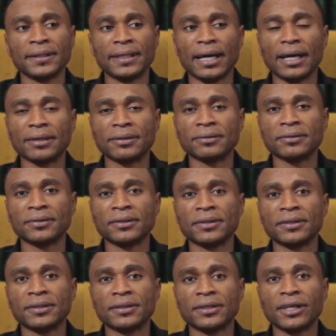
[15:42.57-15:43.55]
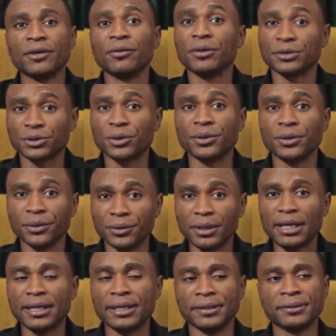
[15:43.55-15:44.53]
that it was going to
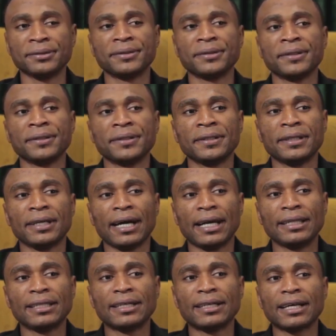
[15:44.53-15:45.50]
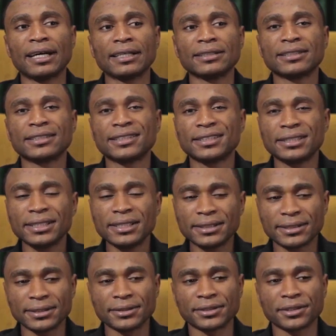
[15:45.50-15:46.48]
rain. And there are
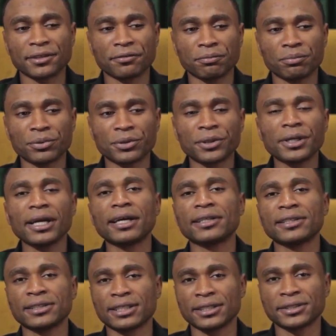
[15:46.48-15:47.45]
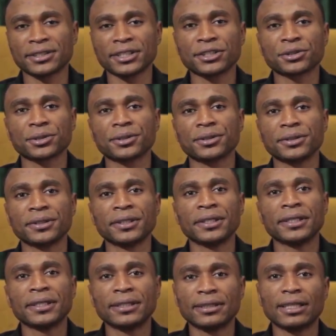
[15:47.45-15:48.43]
seasons of prayer and intercession
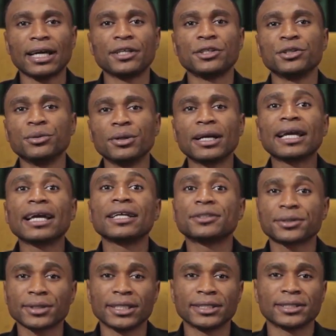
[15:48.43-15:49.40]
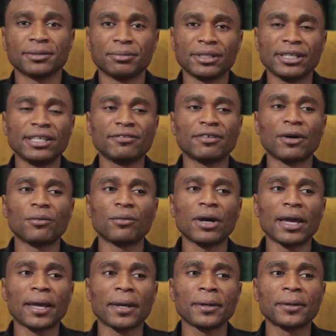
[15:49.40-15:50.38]
that you will get to as a believer
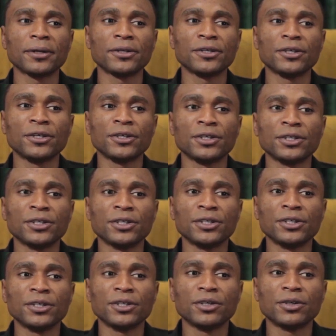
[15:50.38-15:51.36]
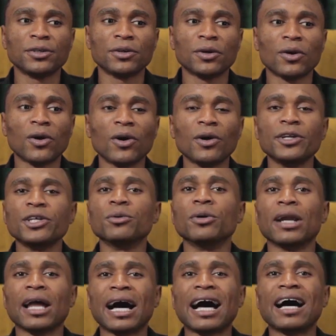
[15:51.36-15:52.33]
where all you
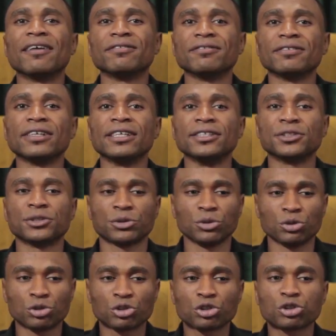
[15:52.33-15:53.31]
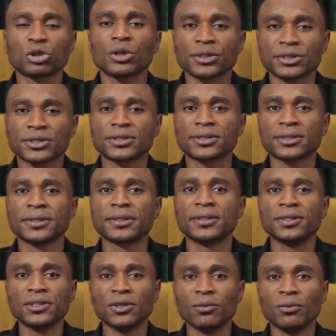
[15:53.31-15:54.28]
will have is to trust
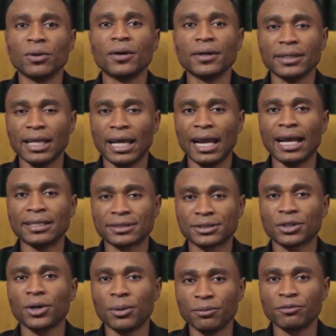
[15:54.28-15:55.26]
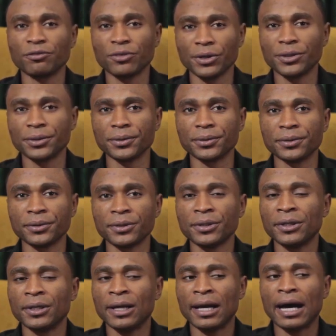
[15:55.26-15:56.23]
the word that has come from
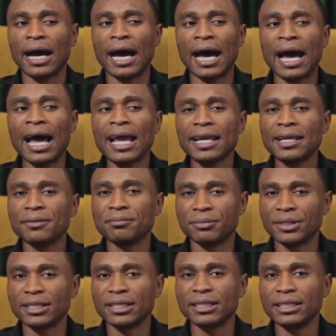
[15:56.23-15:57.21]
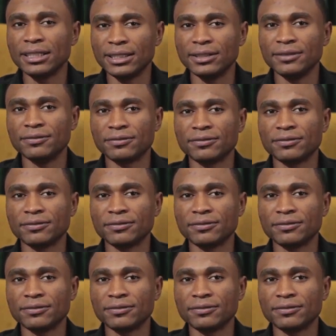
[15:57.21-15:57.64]
you. I believe,